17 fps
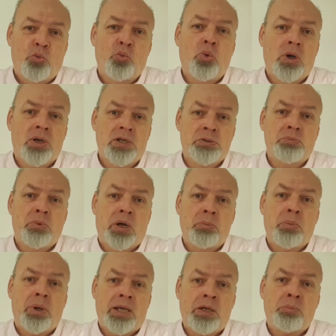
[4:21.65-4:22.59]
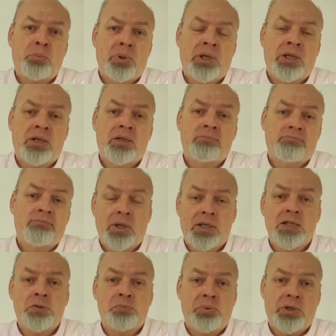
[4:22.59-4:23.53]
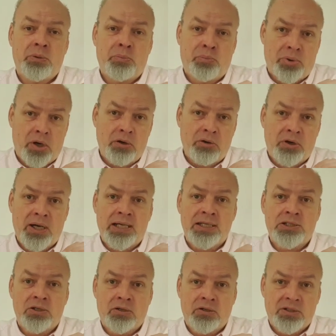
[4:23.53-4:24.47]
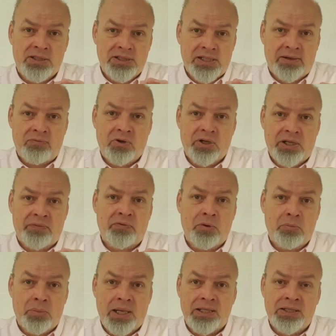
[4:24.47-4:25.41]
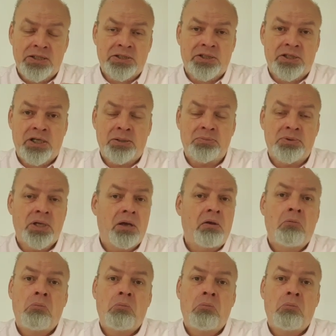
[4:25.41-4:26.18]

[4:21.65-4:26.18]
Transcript: What has my May been? It's been progress on several different manuscripts,